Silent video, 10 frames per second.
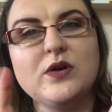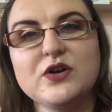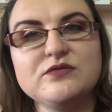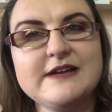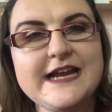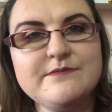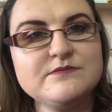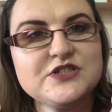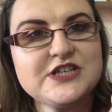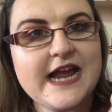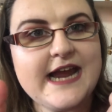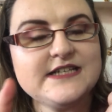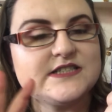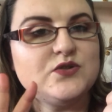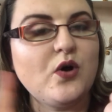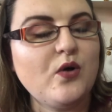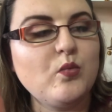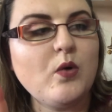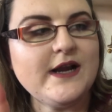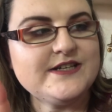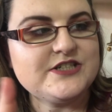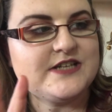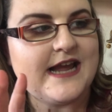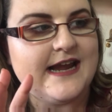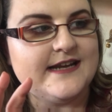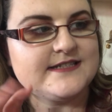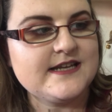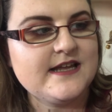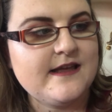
cream shade. It's not a white shade.